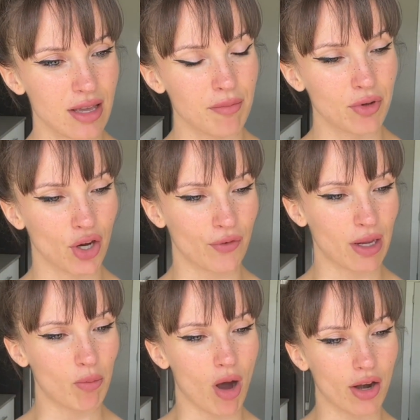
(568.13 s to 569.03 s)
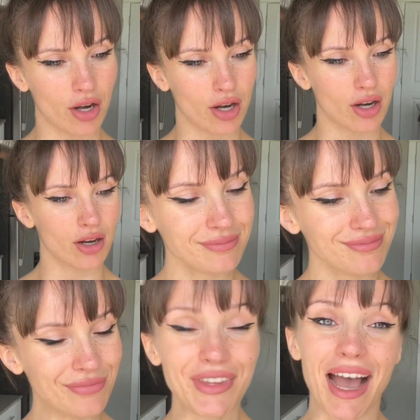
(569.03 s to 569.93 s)
purified water.
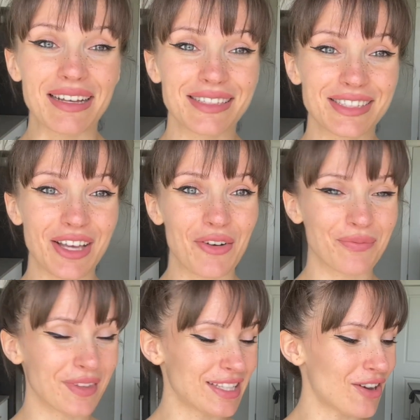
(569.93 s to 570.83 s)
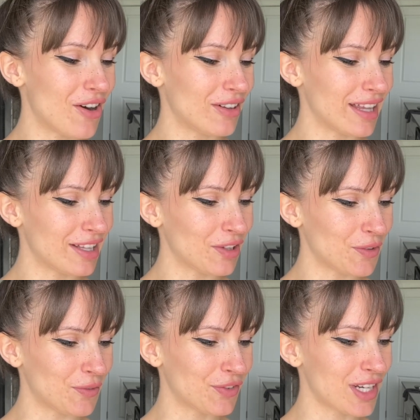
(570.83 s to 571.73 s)
Yeah, so it's all like
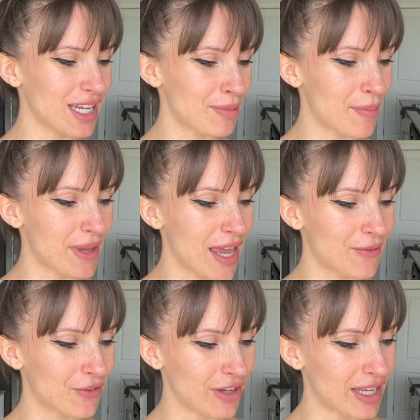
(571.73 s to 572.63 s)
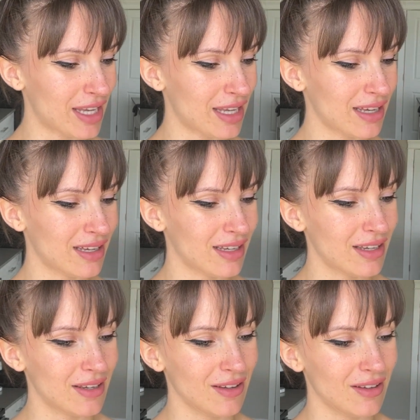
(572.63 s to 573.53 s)
gluten-free, BPA-free,
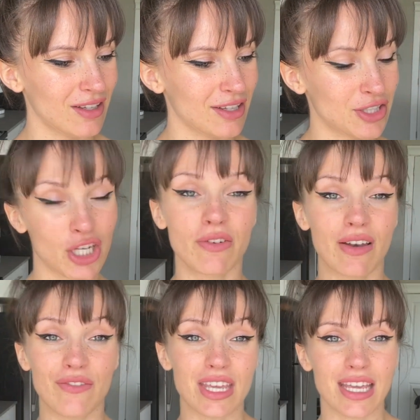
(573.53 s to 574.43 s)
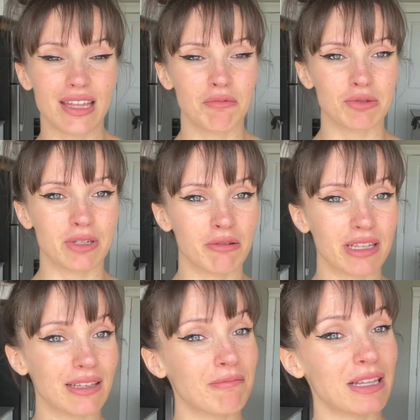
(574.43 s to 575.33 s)
certified vegan, which we know
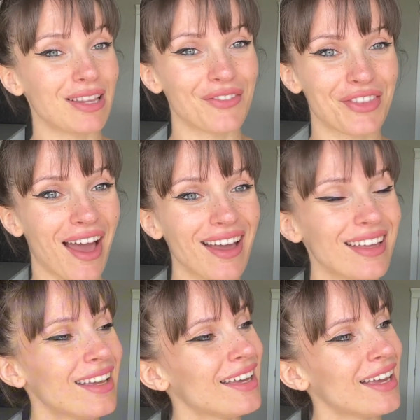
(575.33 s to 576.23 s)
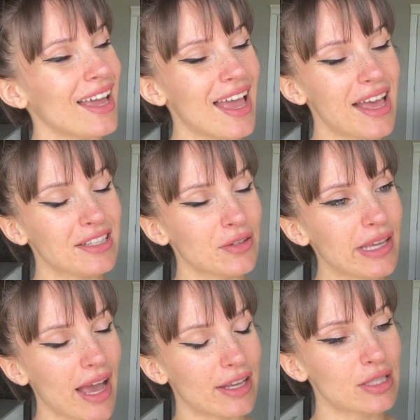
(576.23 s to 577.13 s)
we love that. And so
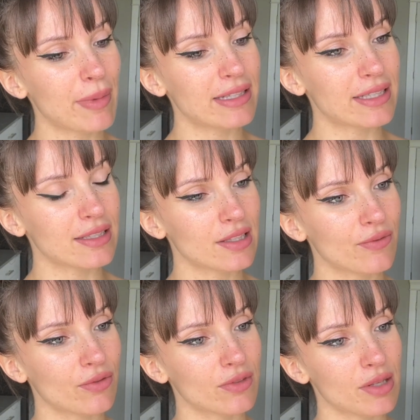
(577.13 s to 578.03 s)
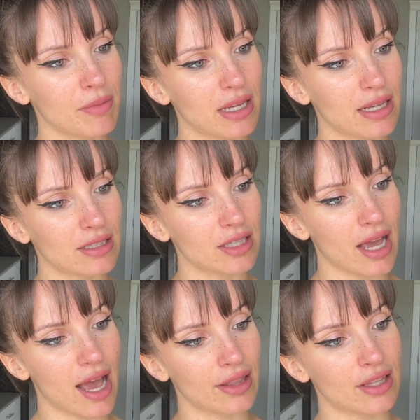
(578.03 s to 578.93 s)
yeah, it just made sense to me to
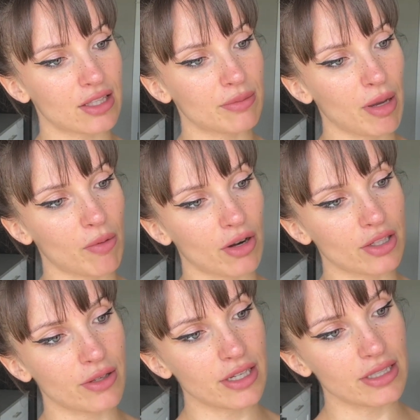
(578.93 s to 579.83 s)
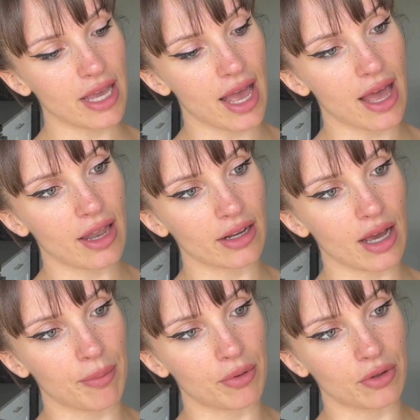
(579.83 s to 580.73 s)
add this to my water. So I just add a
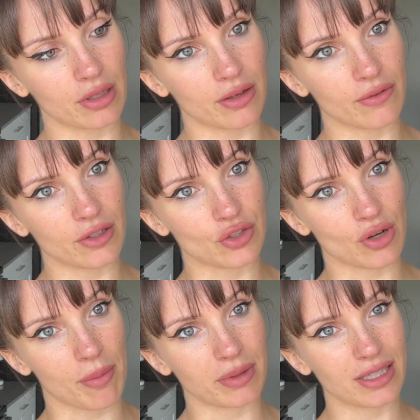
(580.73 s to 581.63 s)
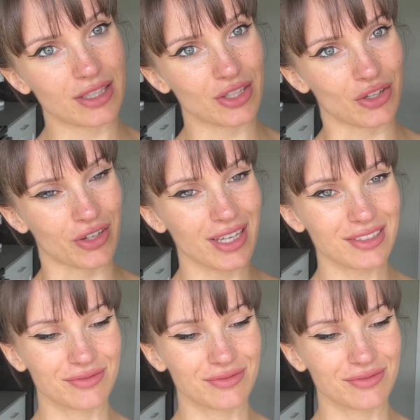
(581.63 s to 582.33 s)
couple of droplets to it.